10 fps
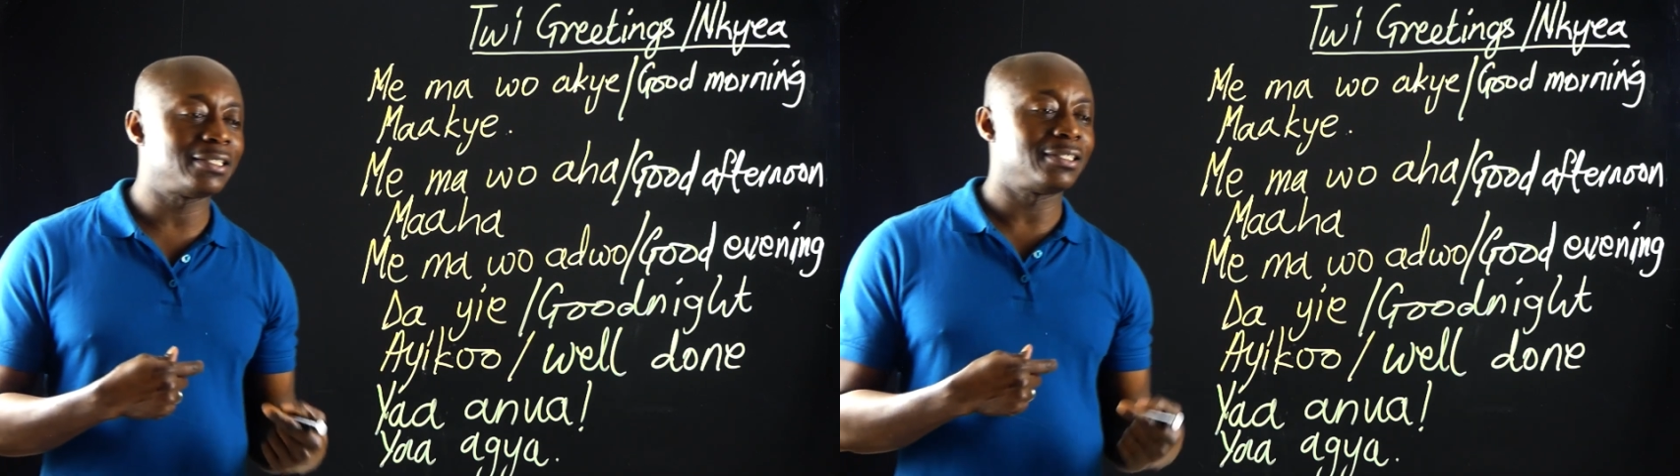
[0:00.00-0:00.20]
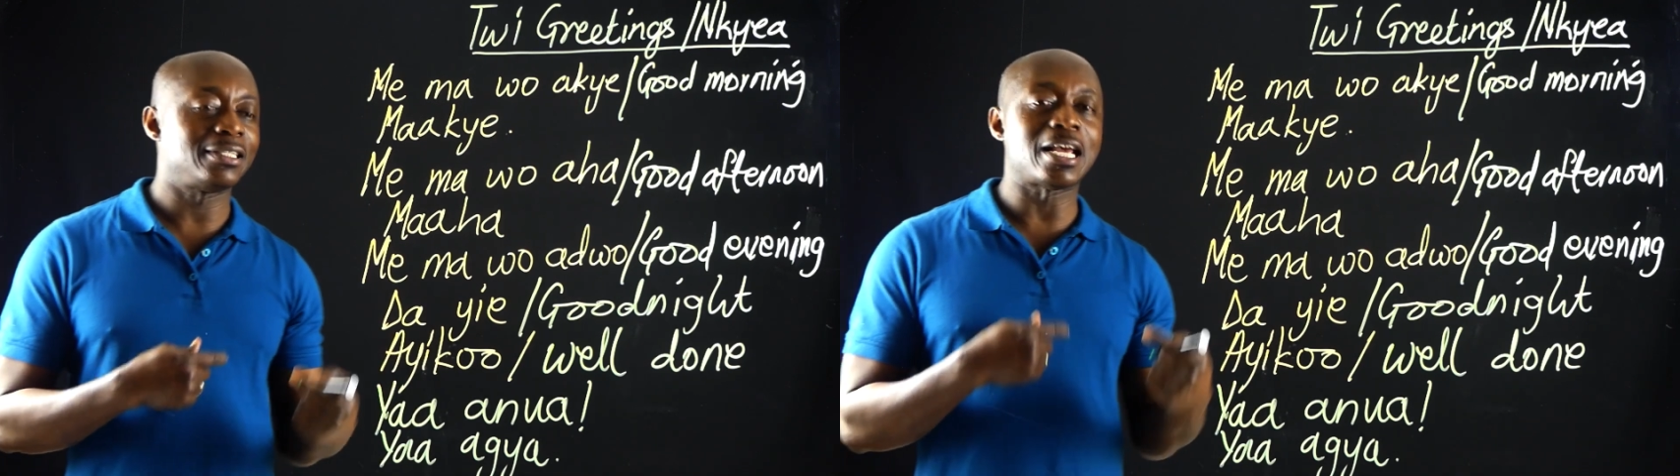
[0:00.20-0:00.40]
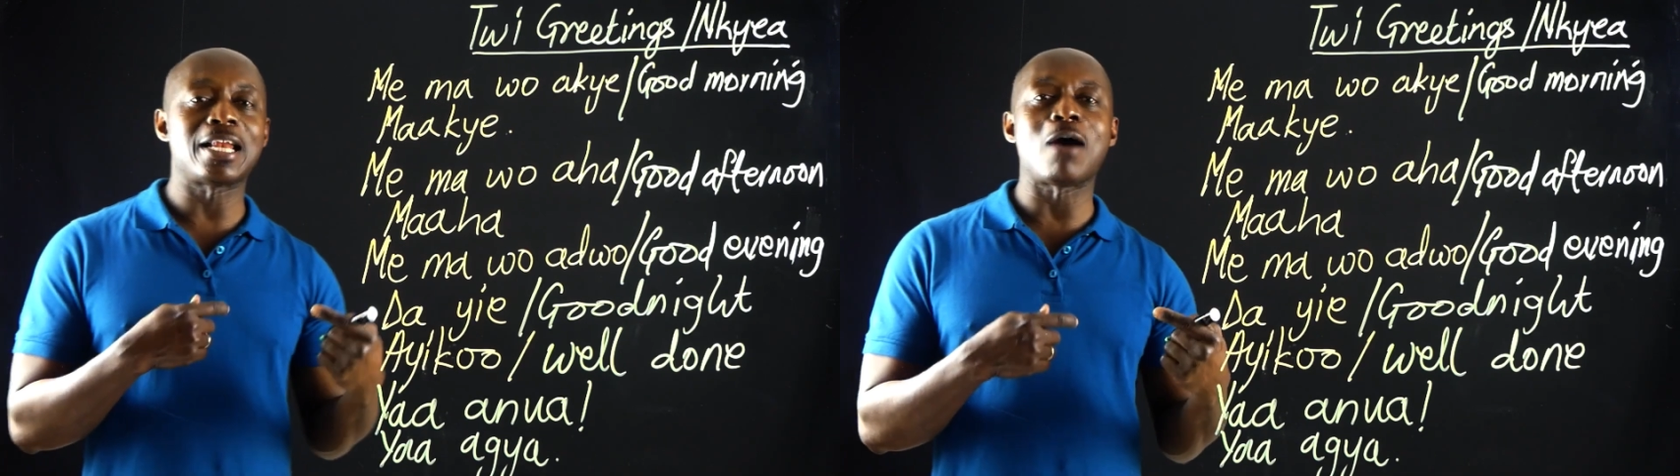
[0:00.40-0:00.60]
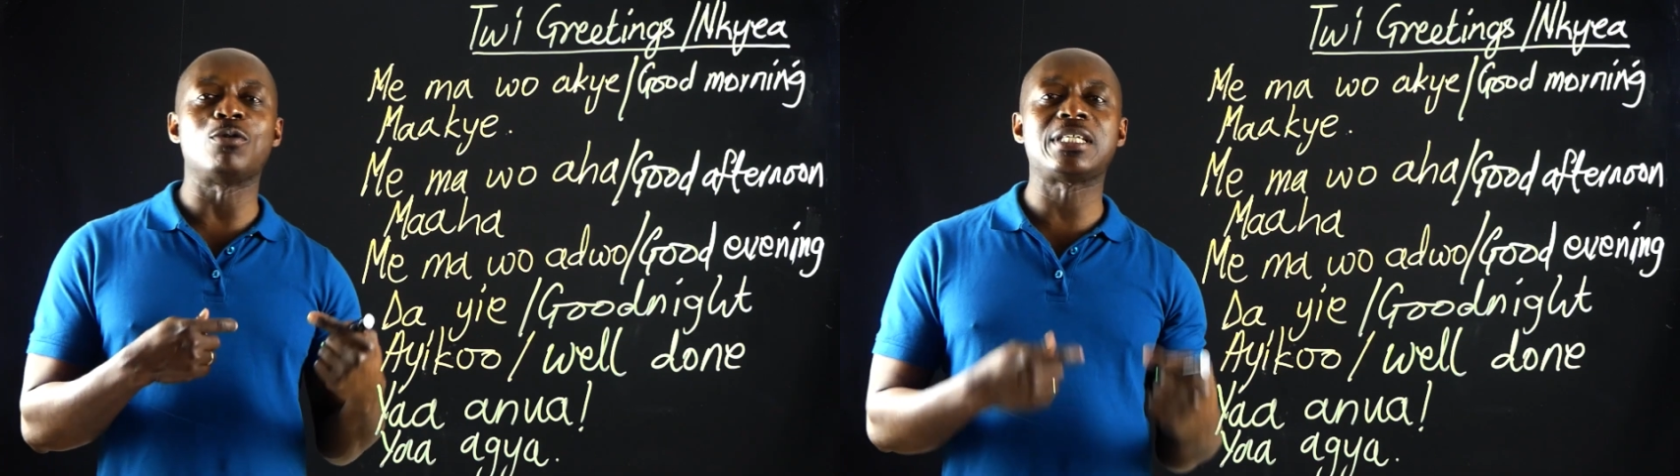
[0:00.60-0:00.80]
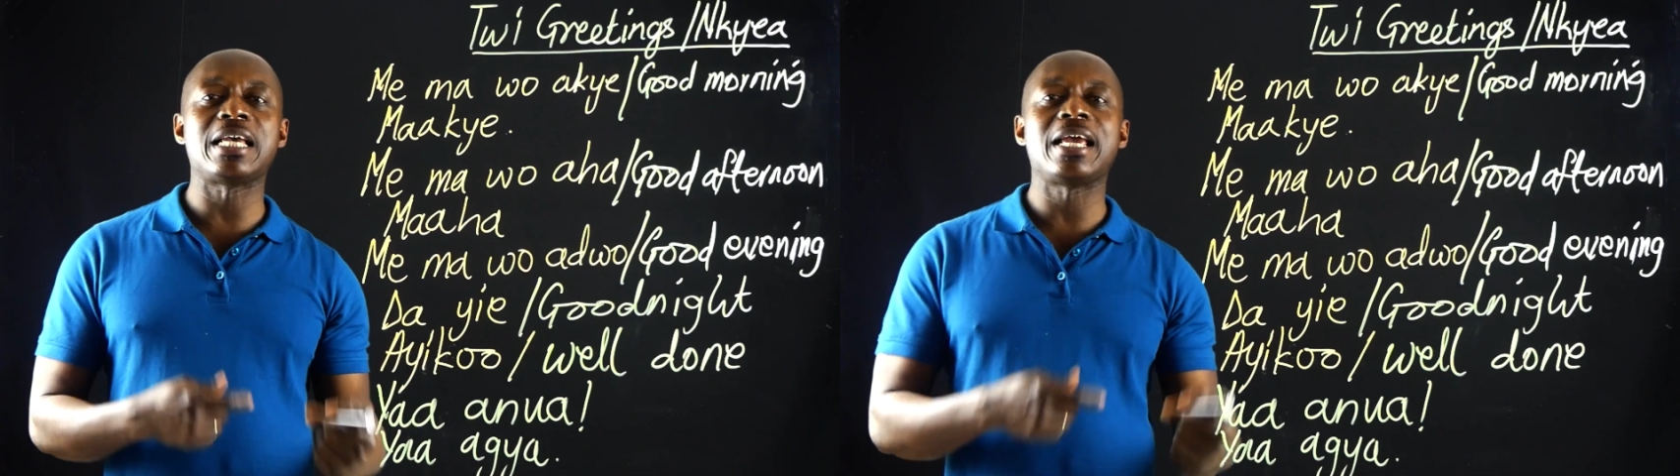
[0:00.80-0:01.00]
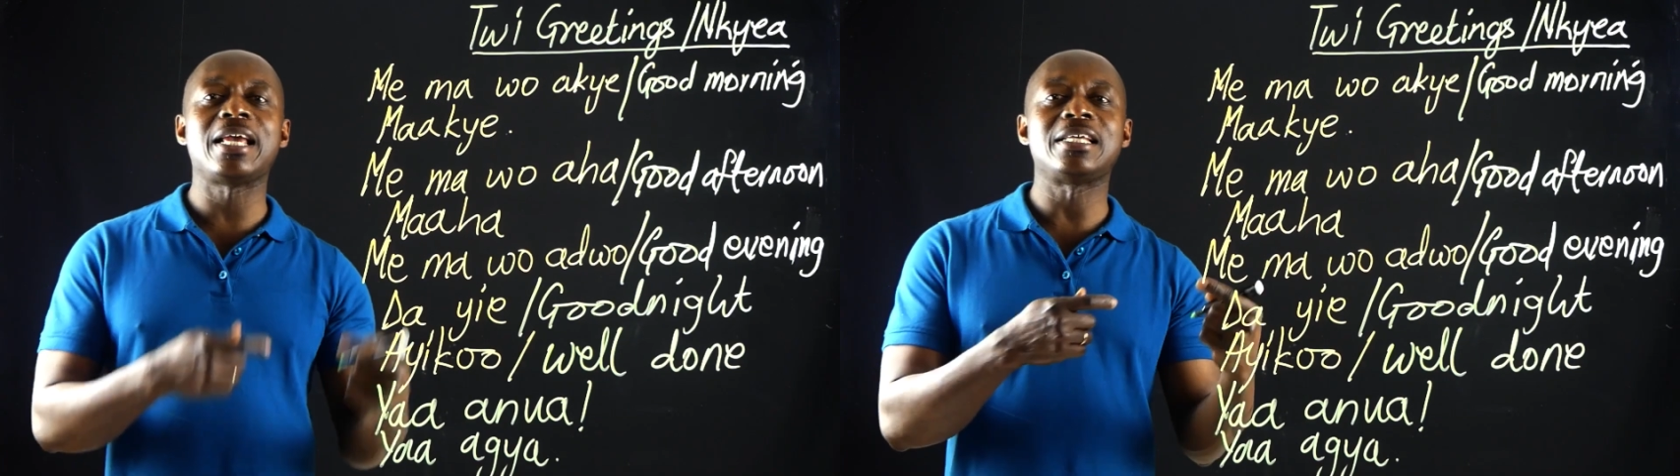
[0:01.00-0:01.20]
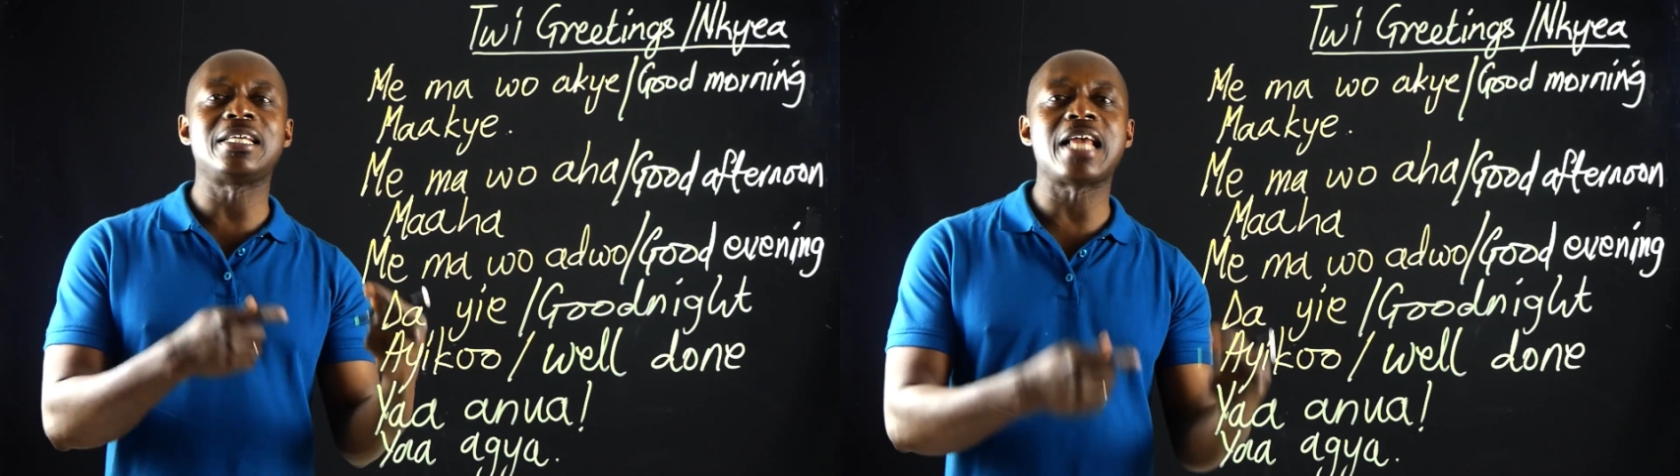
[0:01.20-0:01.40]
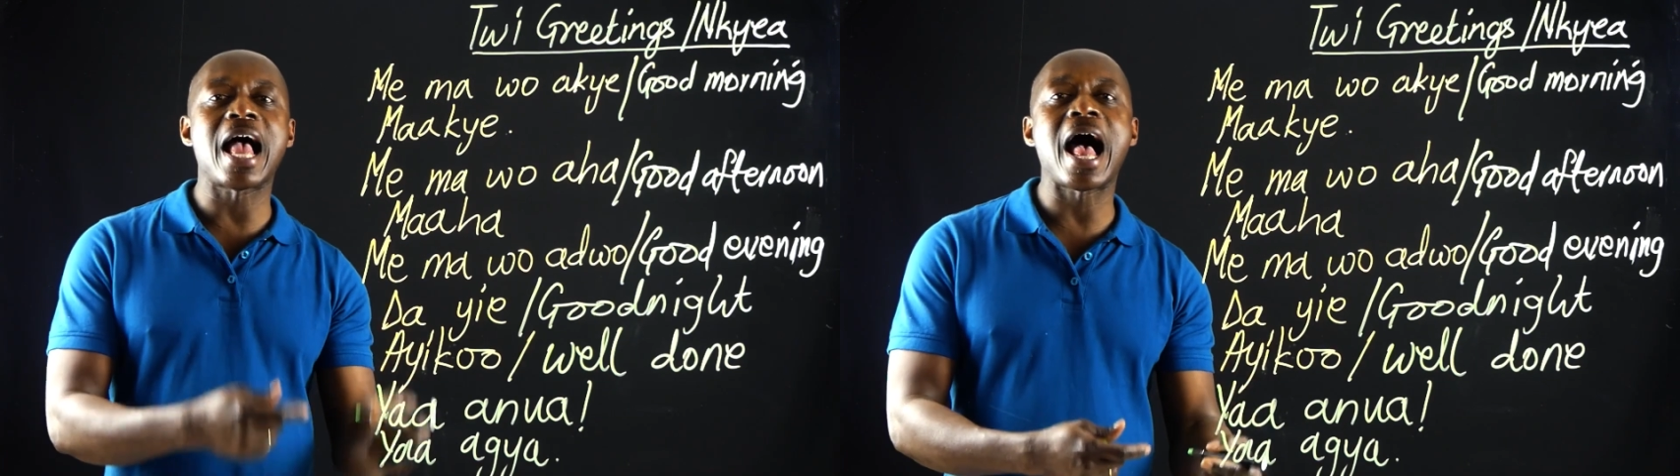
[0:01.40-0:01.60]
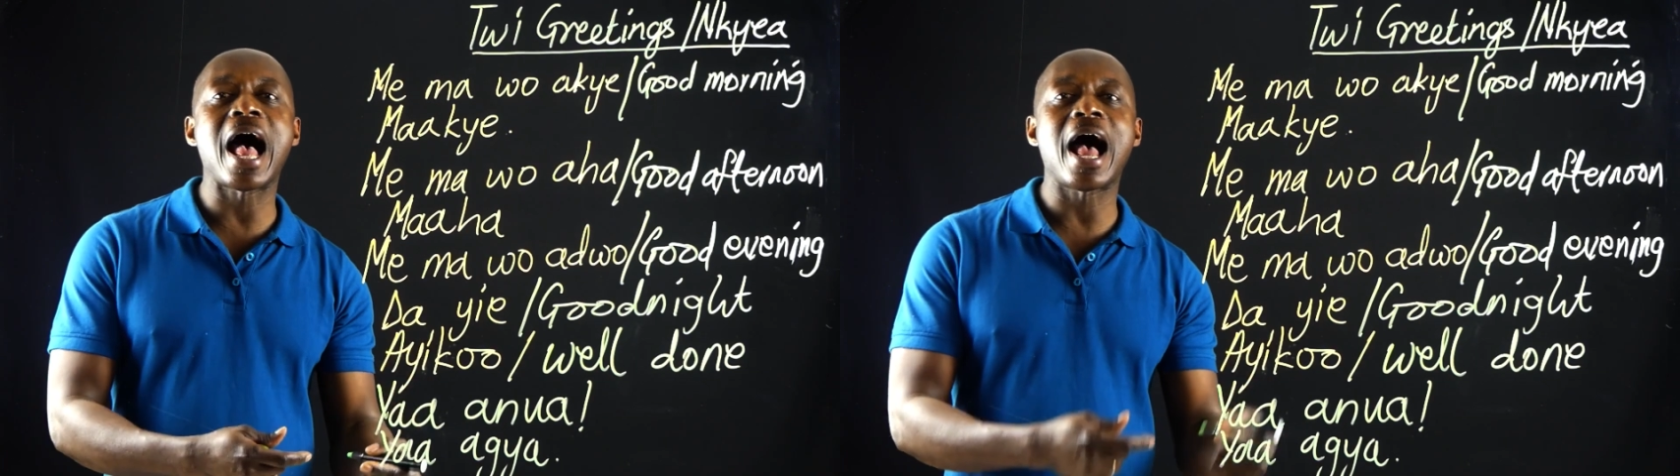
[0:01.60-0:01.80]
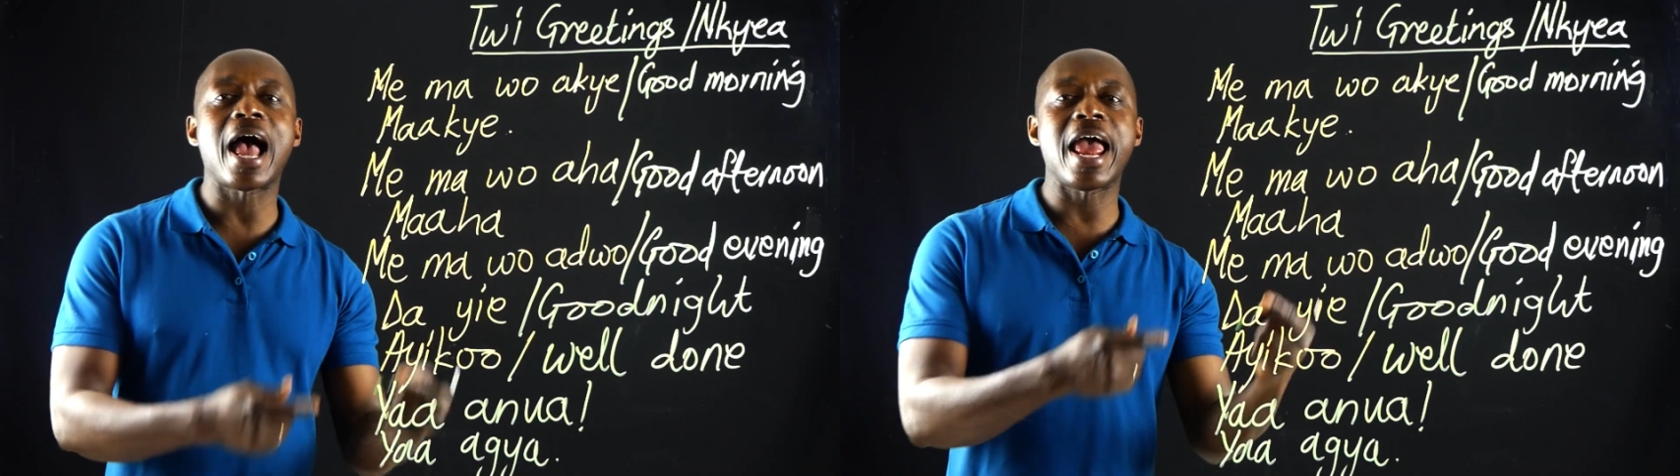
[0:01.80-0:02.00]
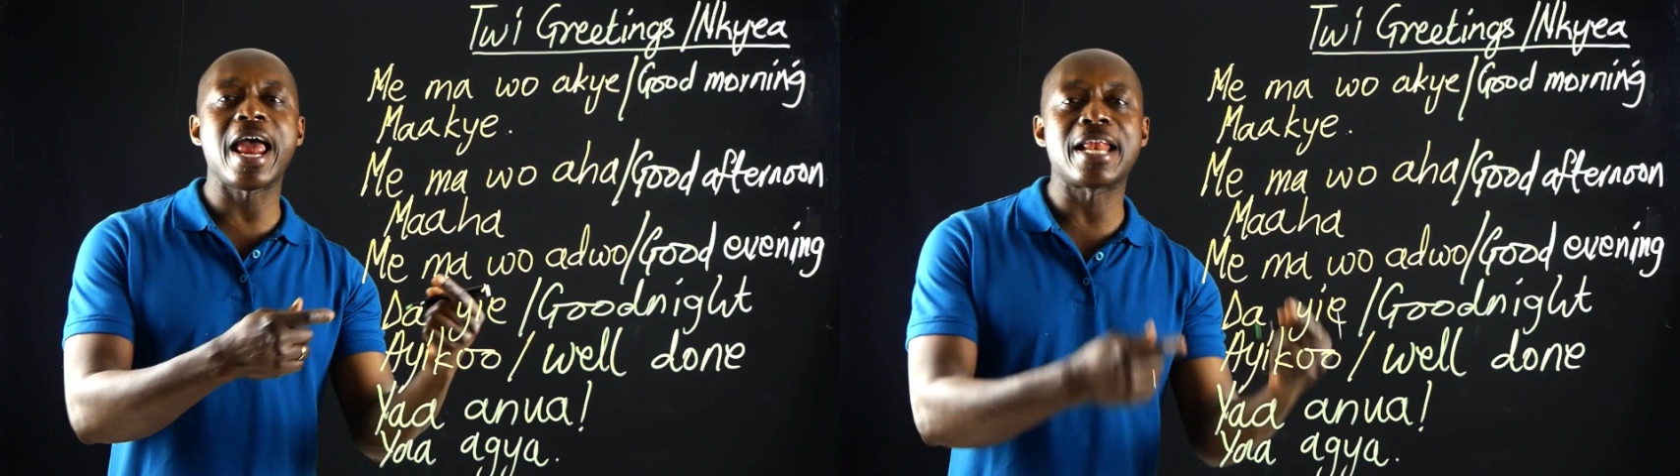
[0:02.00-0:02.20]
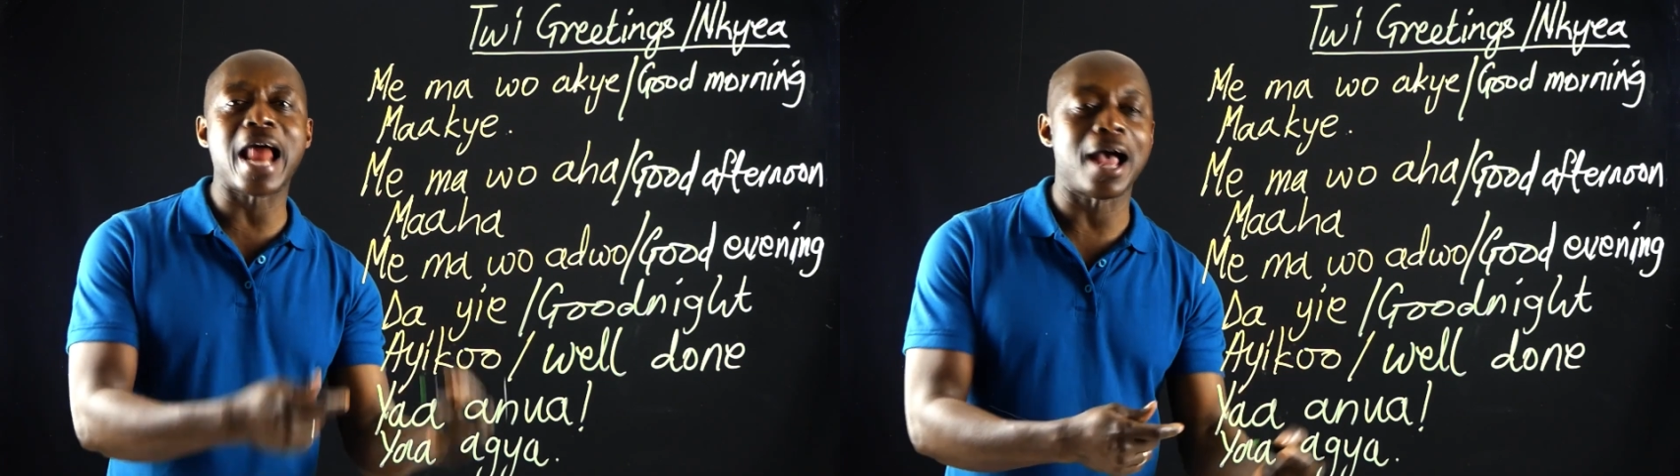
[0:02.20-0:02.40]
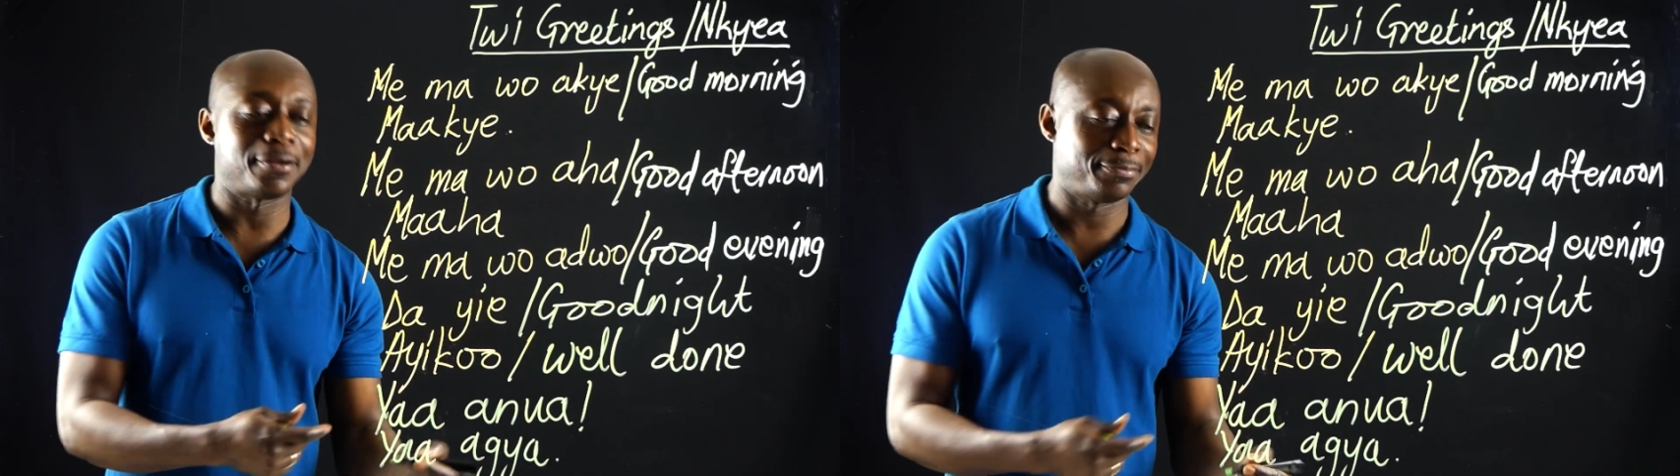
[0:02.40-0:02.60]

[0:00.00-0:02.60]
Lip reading: then I will say, ya ena.